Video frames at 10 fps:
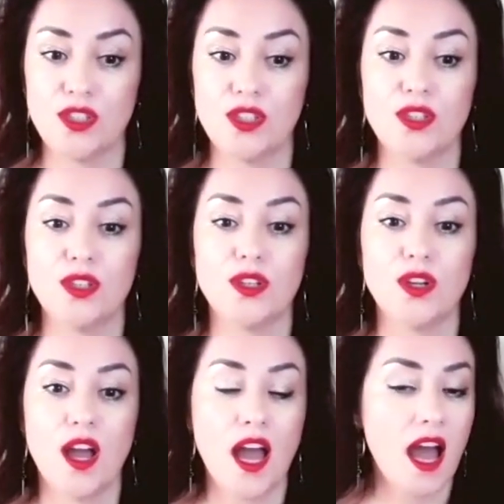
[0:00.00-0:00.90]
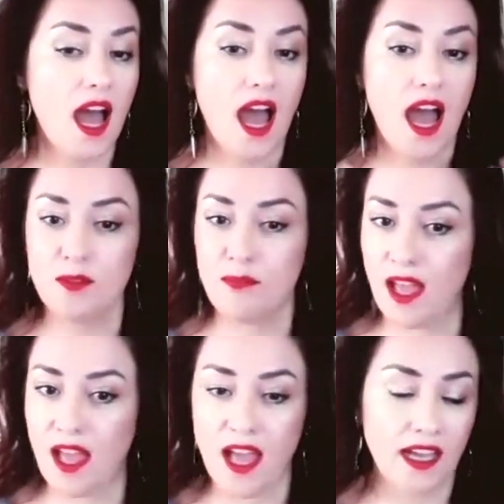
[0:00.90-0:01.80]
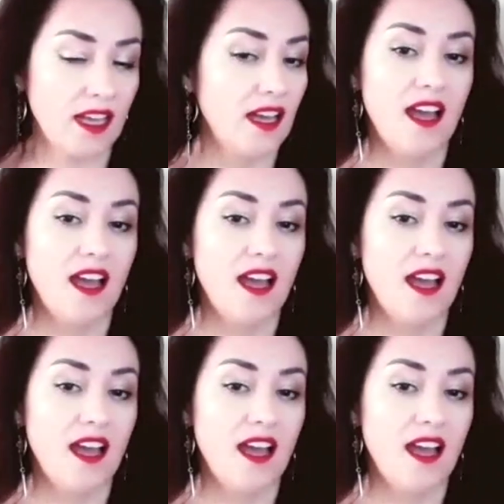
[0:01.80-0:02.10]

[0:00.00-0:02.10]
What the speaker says: to unpack,